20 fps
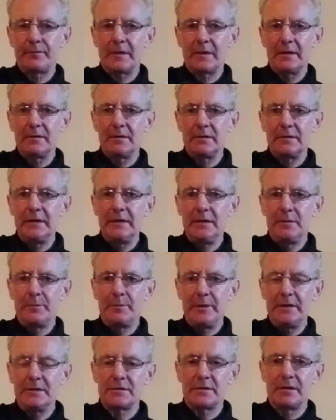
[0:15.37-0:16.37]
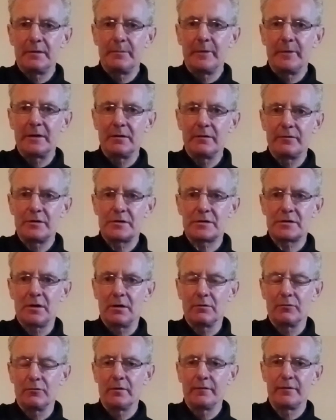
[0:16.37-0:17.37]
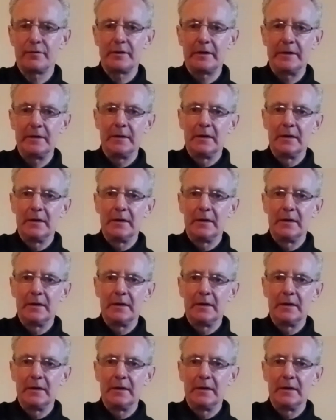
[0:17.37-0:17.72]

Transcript: lead piece in the middle of the song, roughly.